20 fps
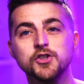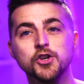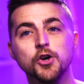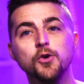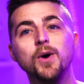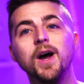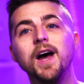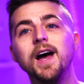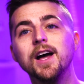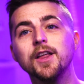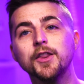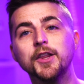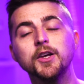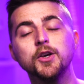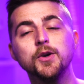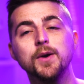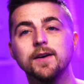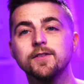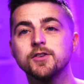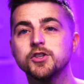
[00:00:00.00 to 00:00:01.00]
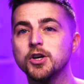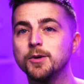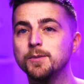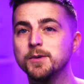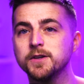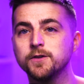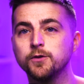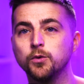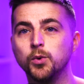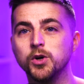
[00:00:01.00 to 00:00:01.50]
So thank you ever so
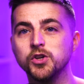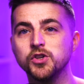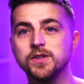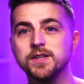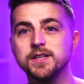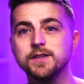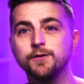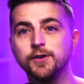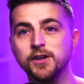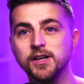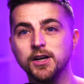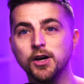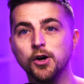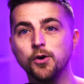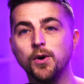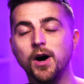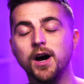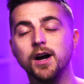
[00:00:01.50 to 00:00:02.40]
much for watching this video.